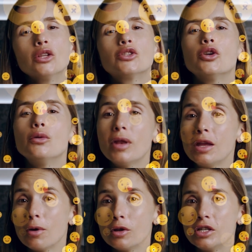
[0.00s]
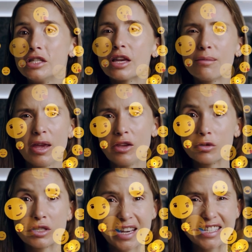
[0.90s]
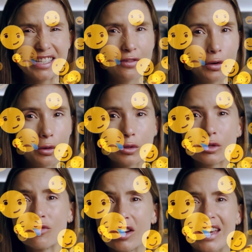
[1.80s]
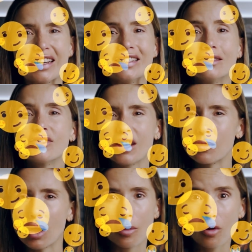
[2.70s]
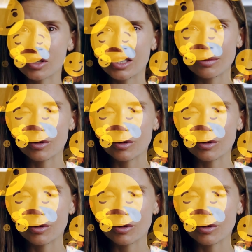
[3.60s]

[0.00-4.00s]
Too many emojis can make your text difficult to read, and some come across as